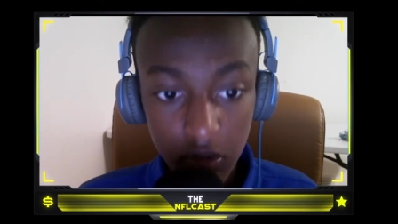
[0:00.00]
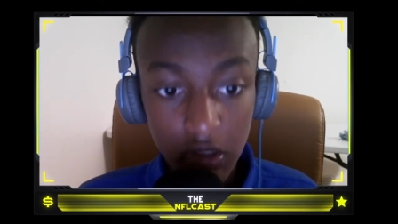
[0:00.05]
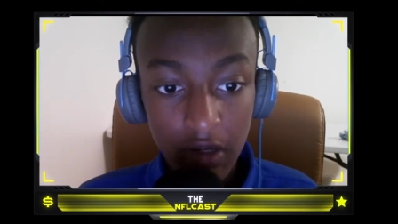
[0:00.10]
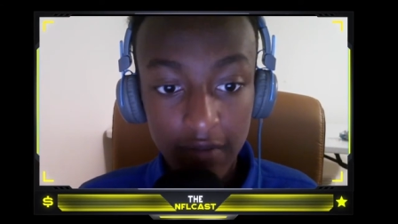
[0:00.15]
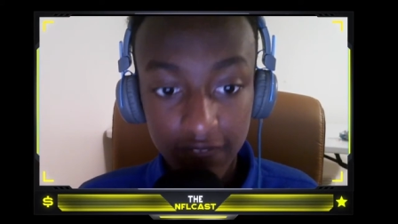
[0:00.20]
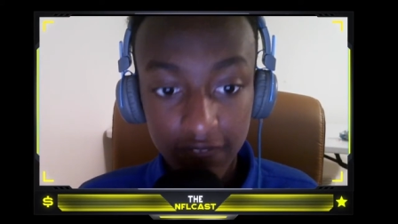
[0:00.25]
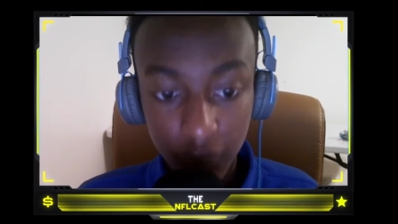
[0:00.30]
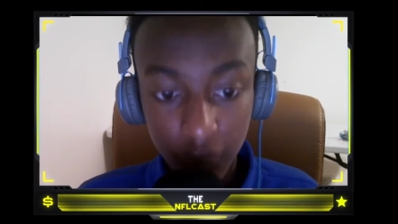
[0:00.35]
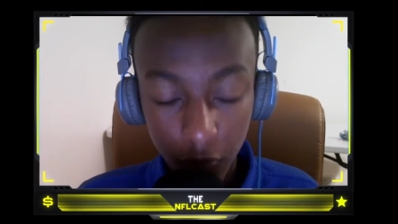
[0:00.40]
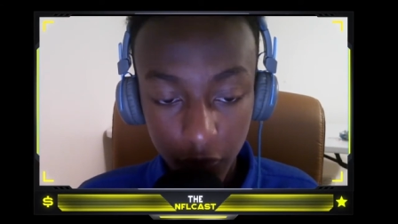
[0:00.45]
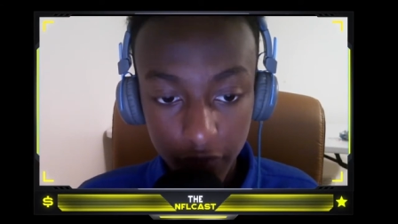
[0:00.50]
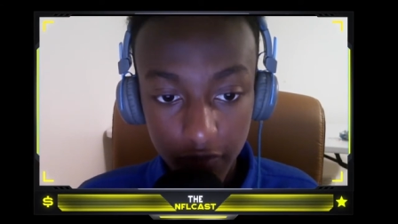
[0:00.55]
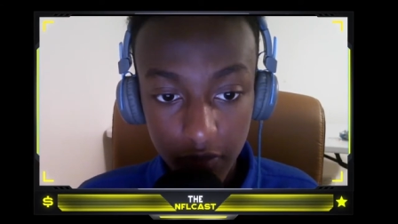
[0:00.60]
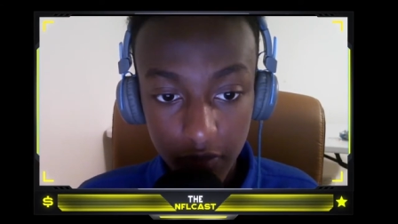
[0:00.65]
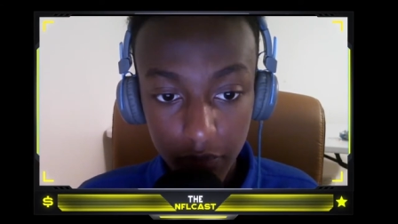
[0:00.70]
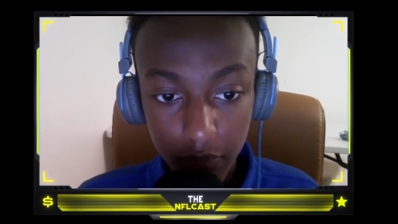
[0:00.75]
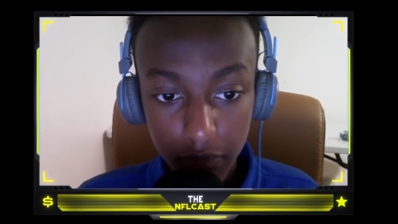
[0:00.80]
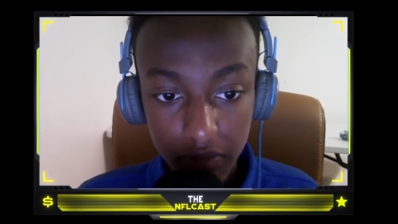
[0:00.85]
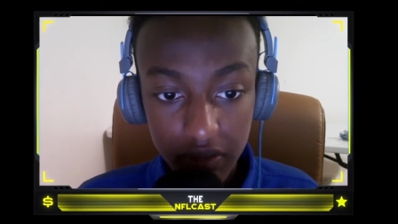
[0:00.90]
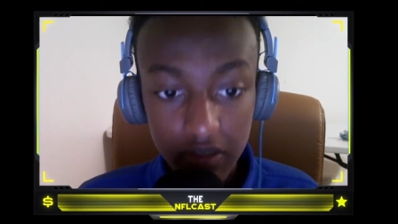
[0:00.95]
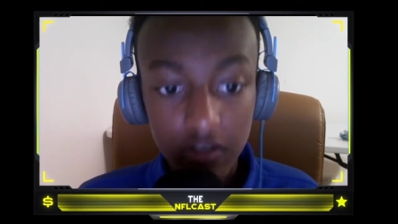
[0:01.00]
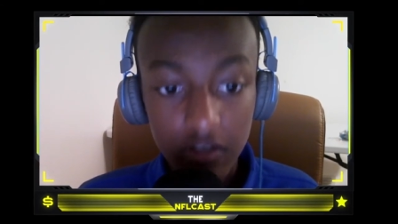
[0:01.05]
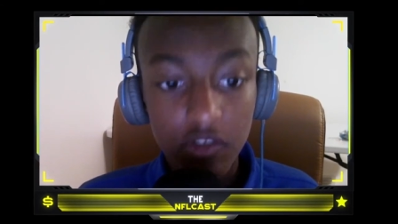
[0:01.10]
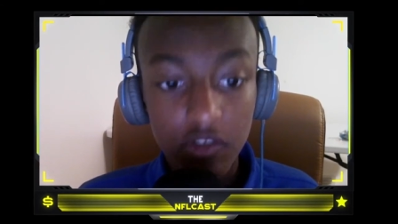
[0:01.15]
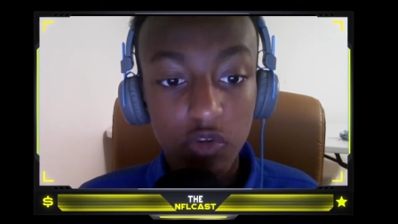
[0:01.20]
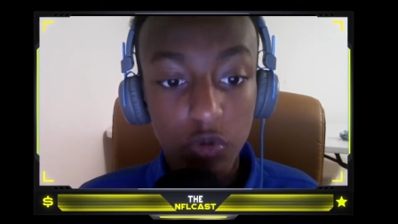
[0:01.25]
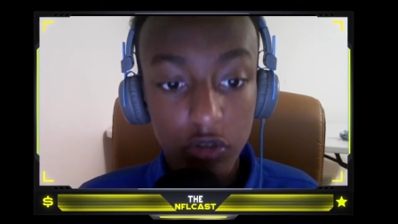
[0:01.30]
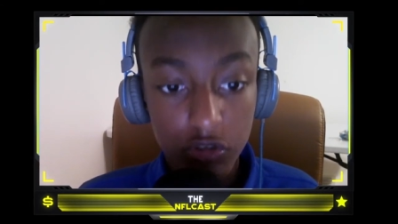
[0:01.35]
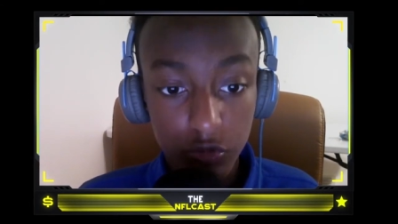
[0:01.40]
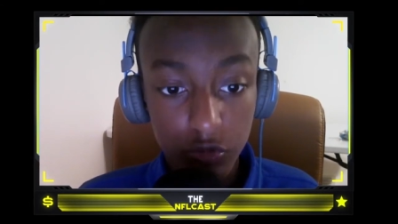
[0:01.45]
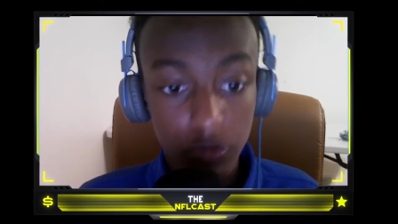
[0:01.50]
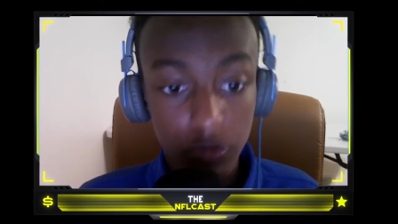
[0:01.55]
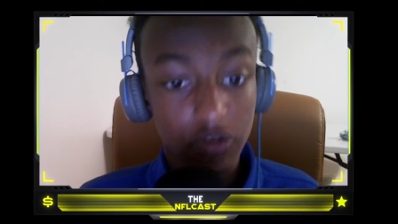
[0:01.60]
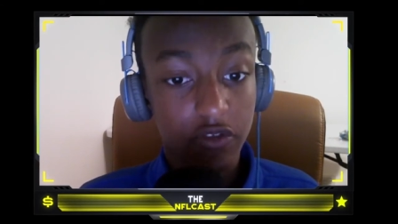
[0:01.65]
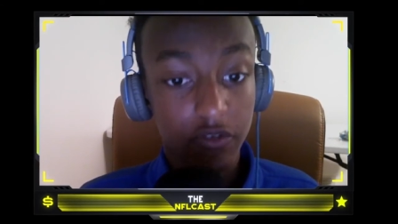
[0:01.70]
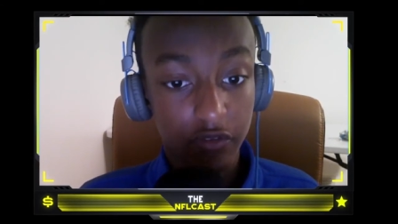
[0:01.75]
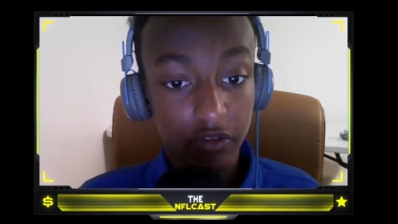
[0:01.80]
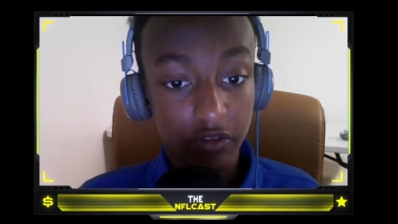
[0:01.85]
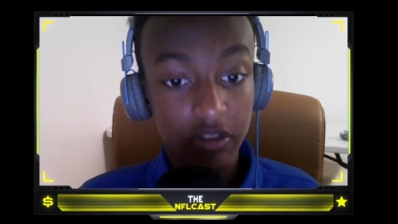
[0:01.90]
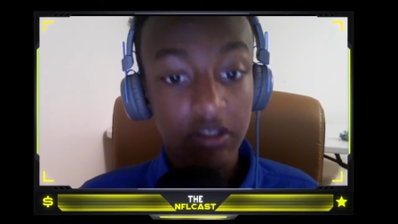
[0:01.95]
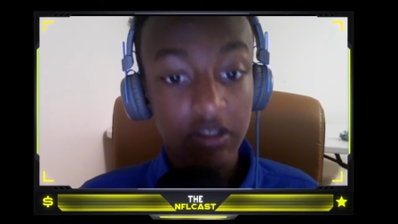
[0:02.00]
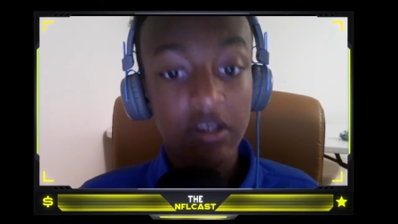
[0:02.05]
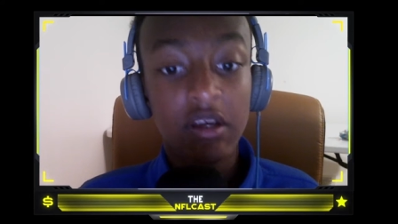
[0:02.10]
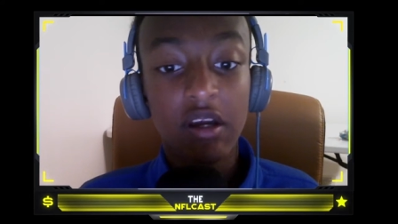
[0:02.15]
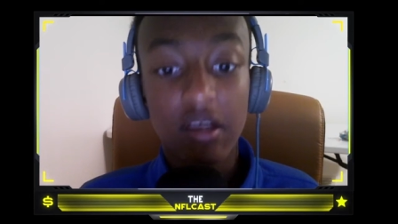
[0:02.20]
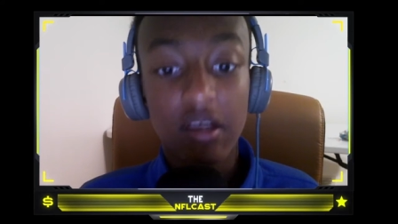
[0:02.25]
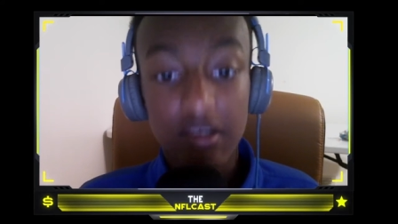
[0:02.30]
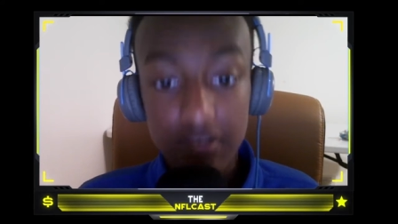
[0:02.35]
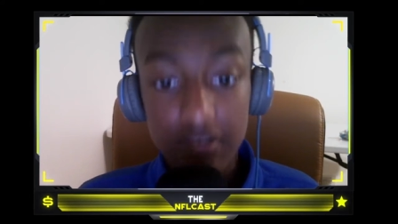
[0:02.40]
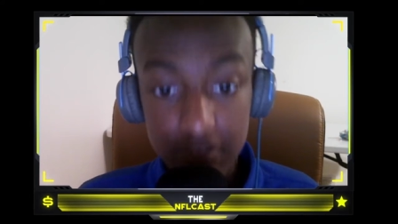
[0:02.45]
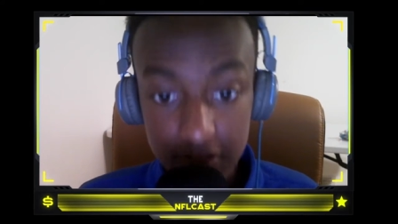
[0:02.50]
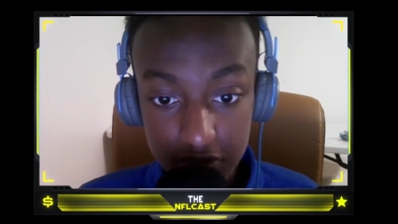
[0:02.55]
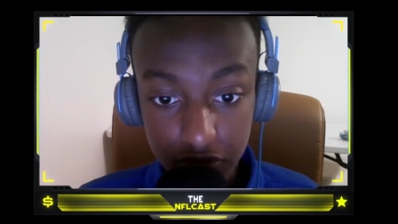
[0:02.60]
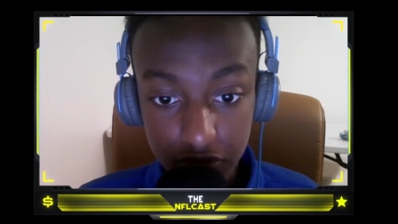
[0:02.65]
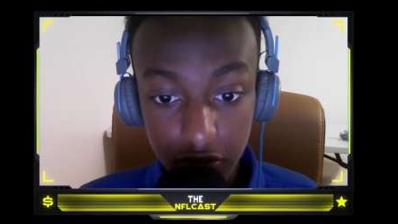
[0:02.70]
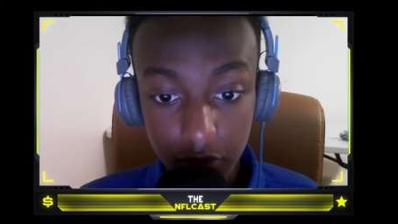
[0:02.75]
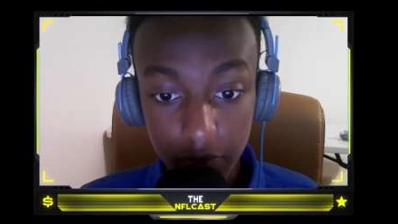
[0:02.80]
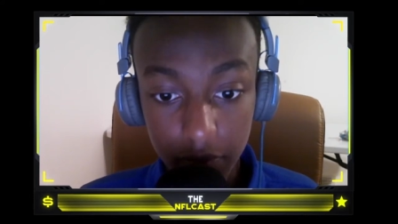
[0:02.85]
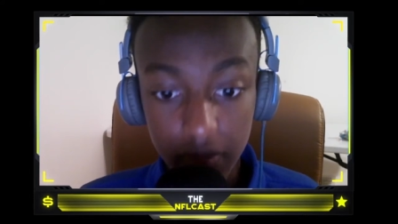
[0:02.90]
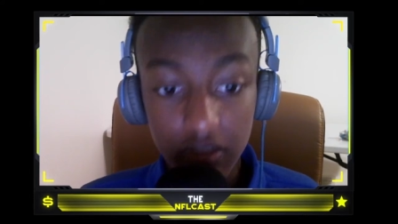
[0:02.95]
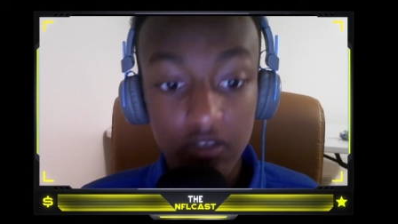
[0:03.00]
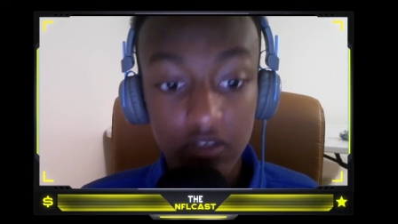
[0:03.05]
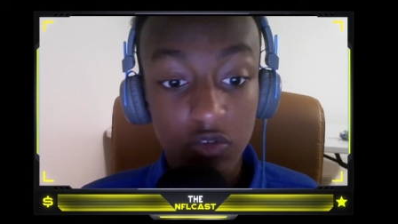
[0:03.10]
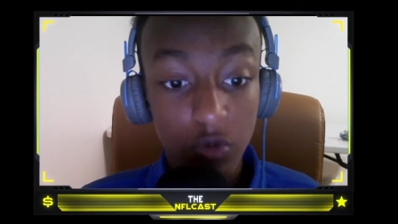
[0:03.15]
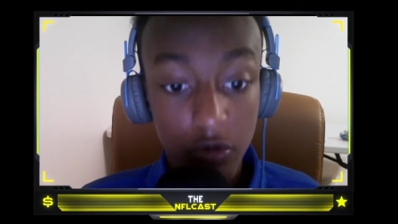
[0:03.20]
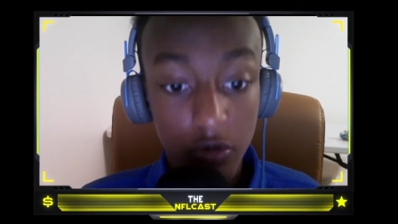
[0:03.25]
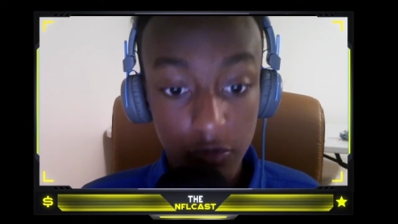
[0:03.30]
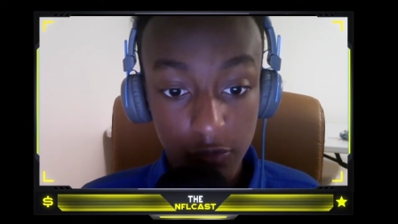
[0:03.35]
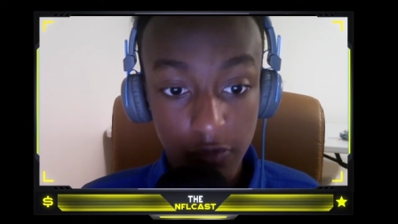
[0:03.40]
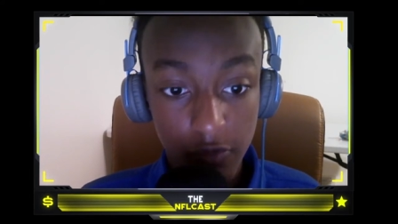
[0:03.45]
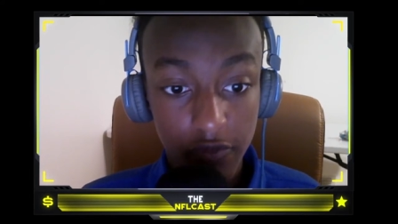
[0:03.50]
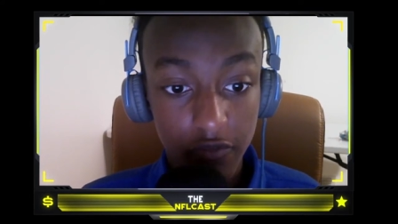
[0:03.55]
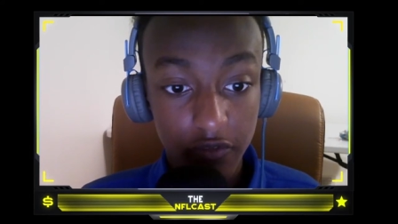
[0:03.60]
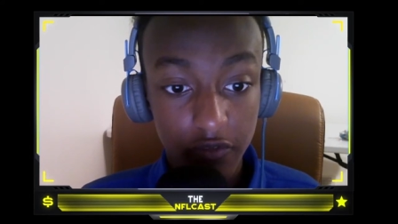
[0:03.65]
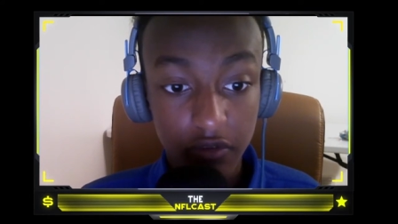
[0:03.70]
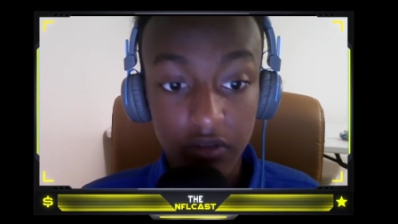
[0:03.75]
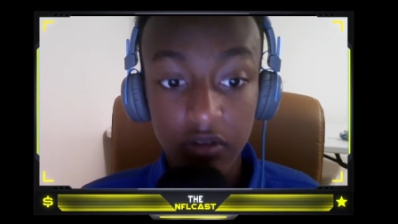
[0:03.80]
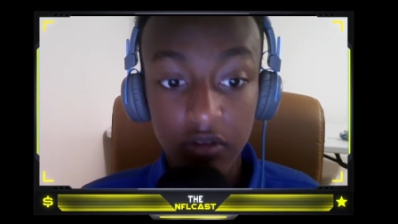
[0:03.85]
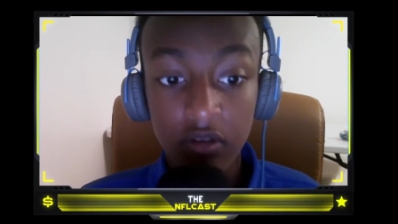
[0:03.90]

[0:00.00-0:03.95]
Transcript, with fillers: a fourth round pick in 2023, and a sixth round pick in 2023.